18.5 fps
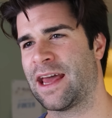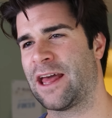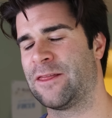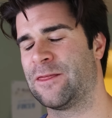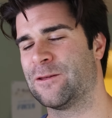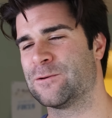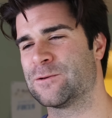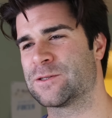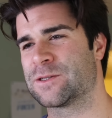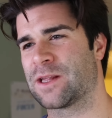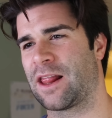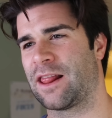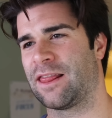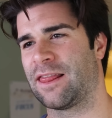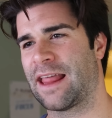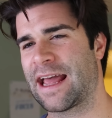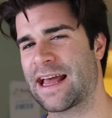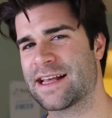and those
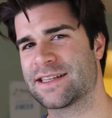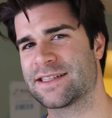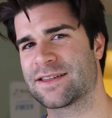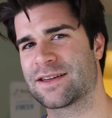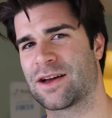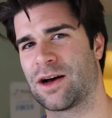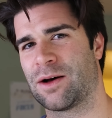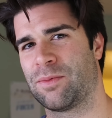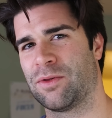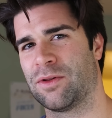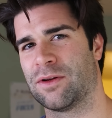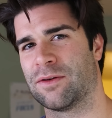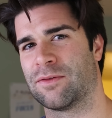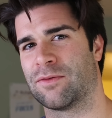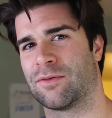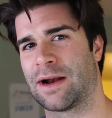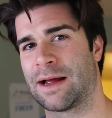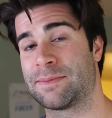last couple
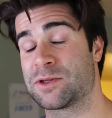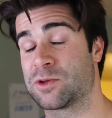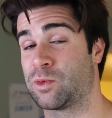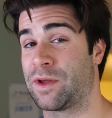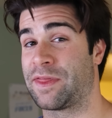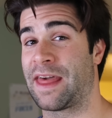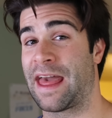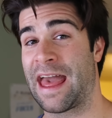of reps with